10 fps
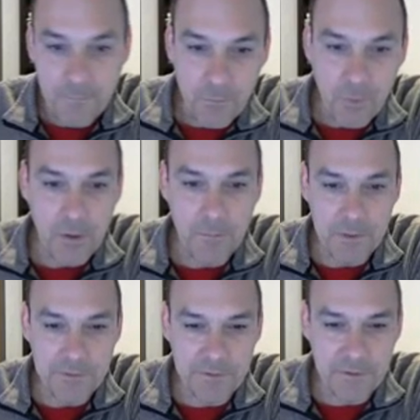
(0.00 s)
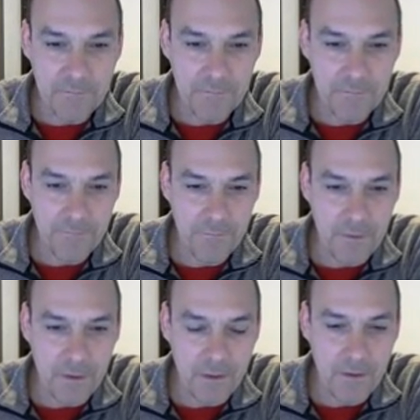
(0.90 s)
Well, let's
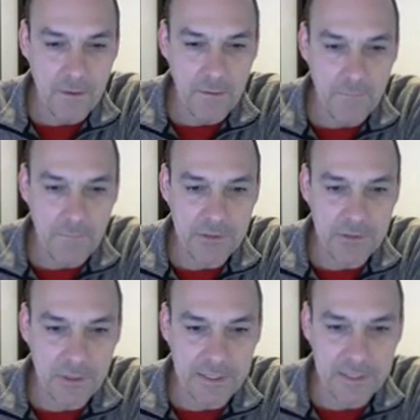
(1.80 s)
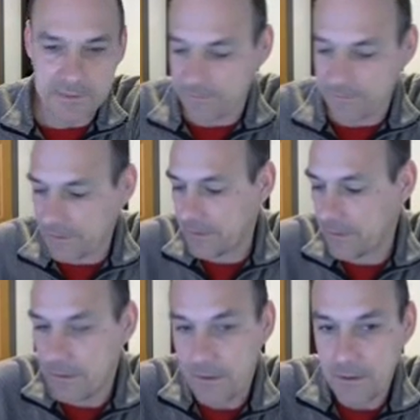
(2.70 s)
make sure I get this in here.